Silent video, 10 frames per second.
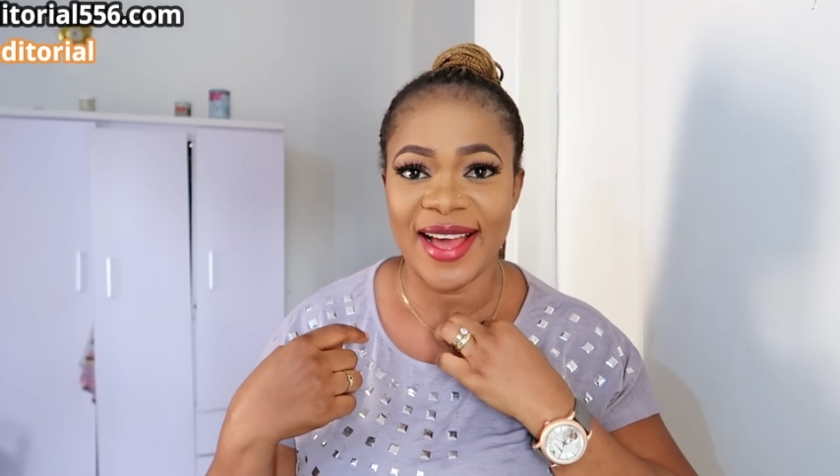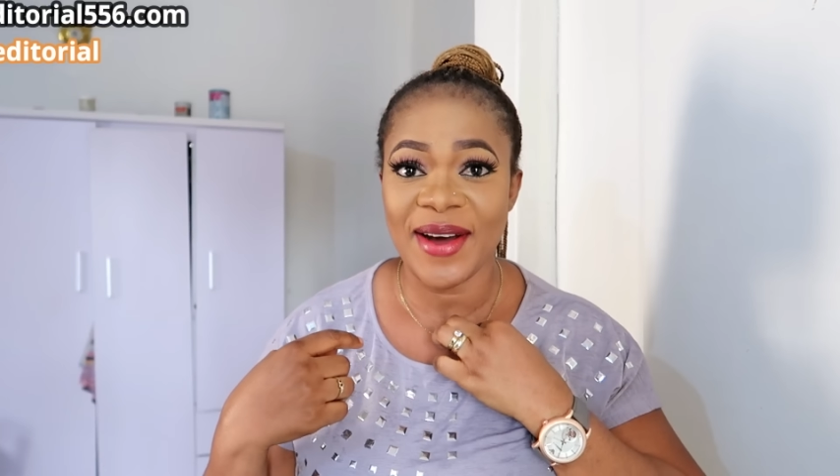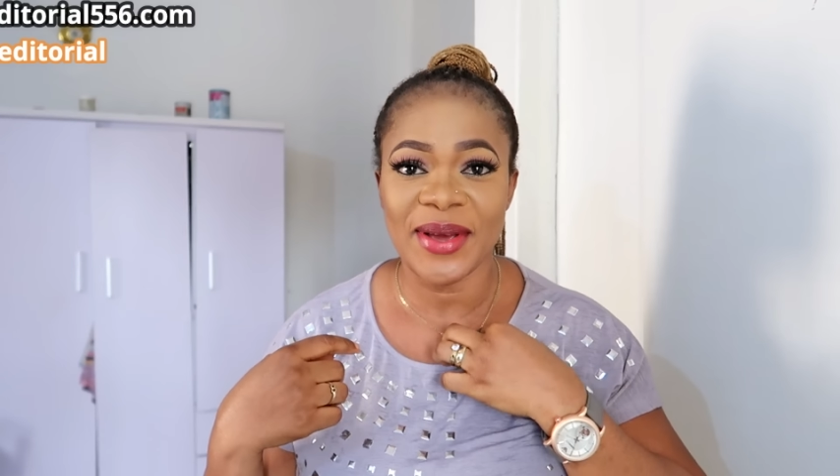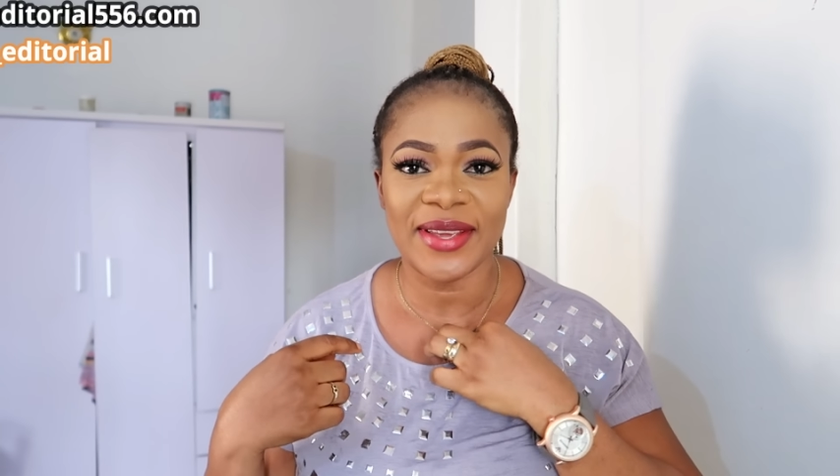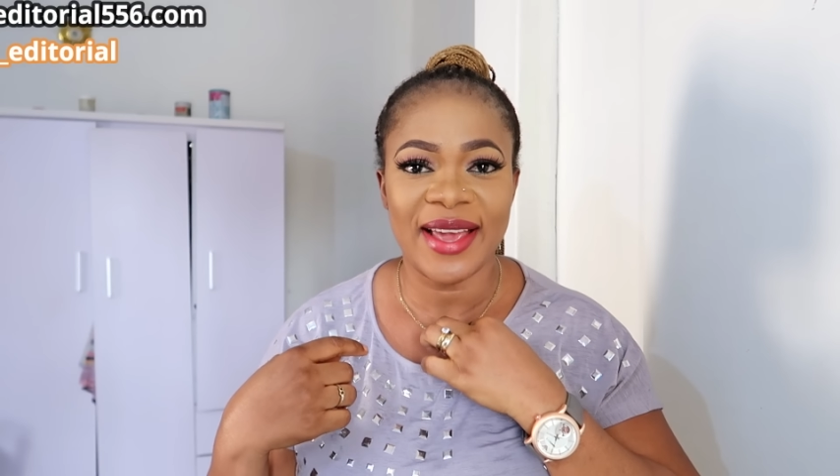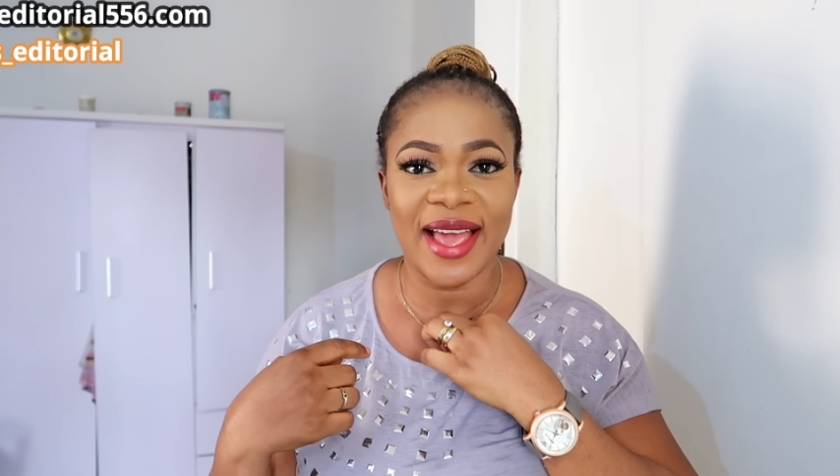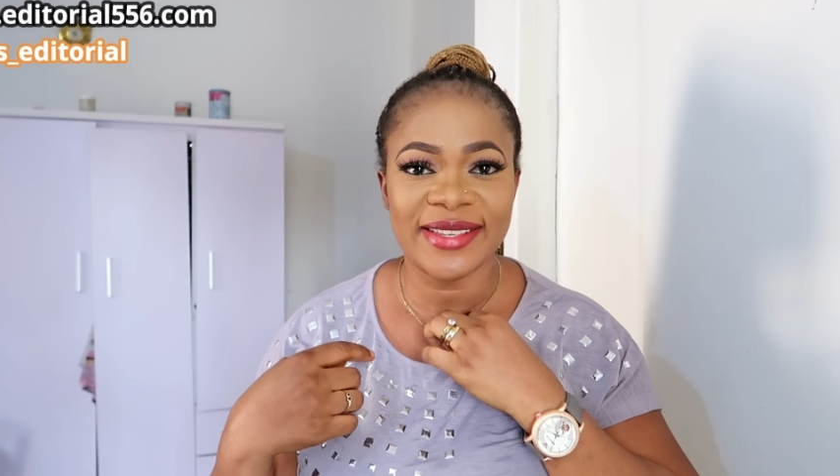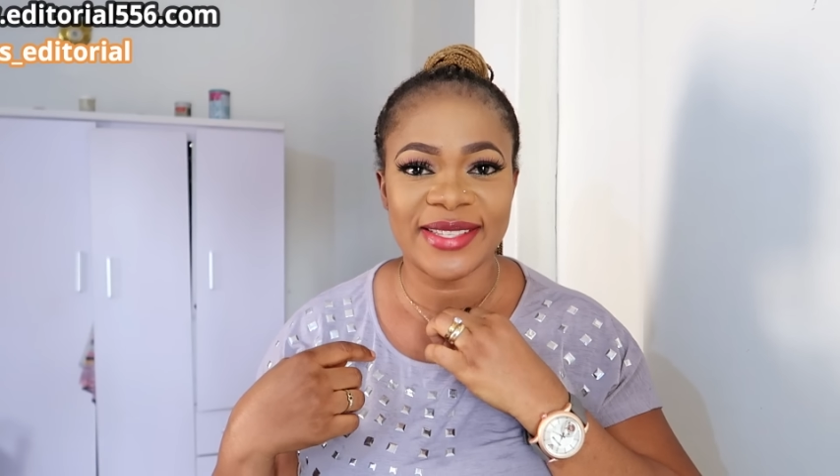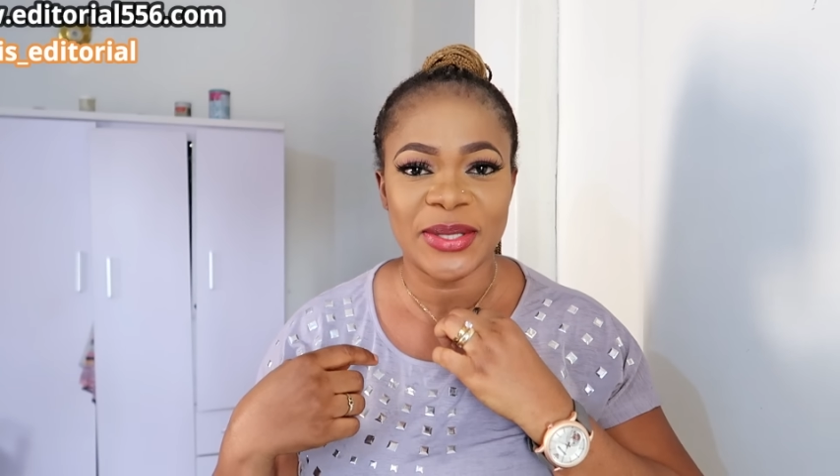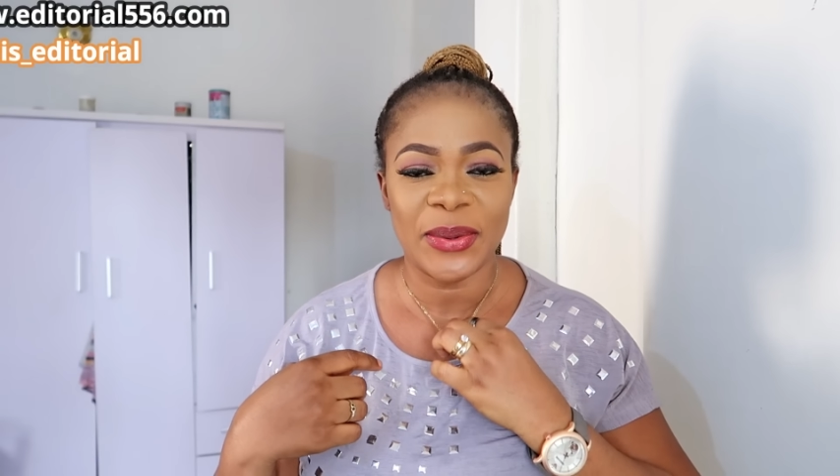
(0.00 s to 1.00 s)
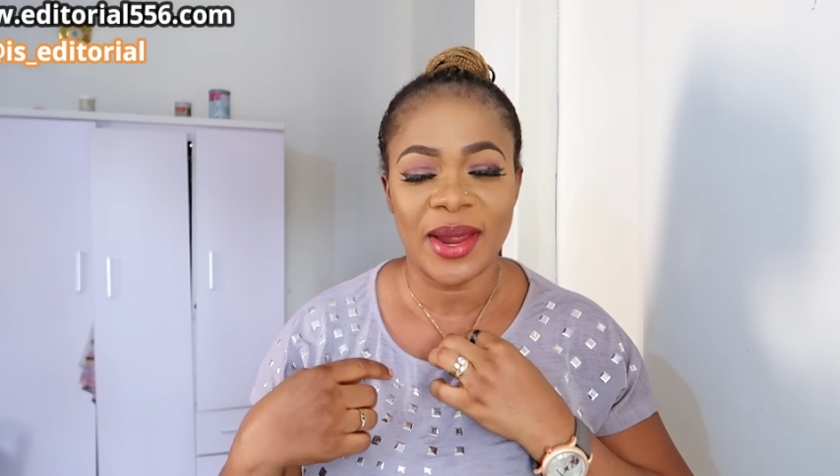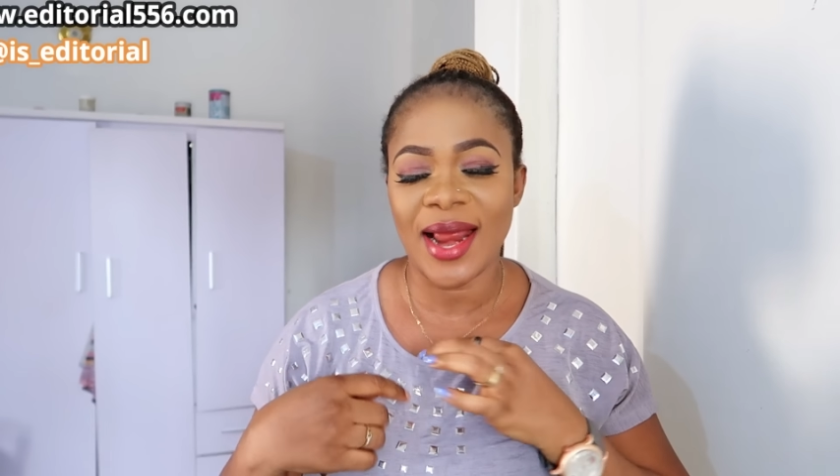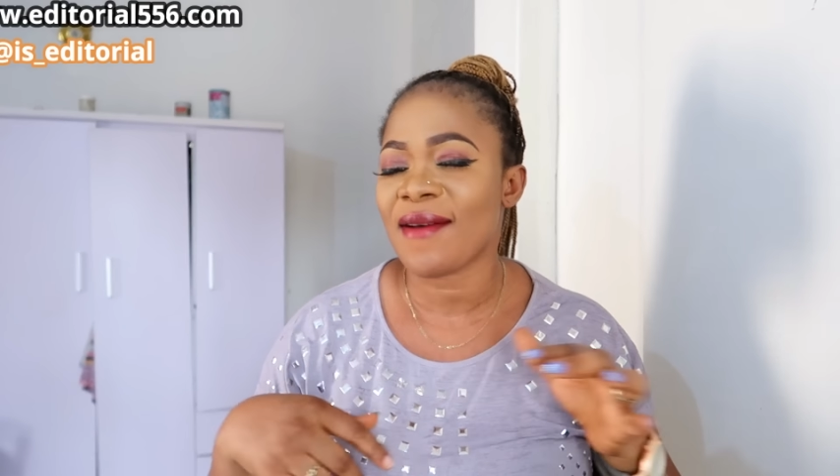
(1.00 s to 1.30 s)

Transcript: how are you guys doing